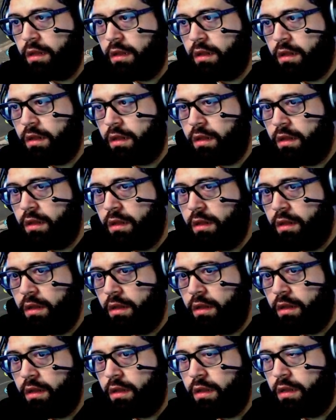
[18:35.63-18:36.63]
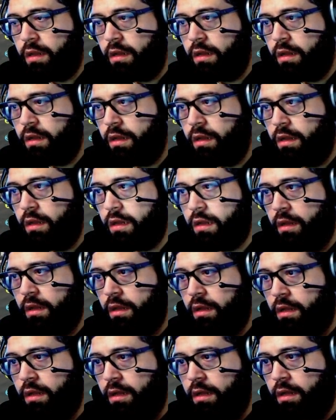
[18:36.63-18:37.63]

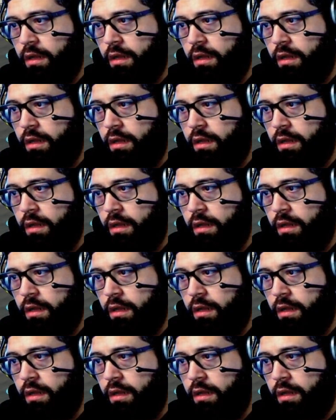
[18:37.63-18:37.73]
This person isn't speaking.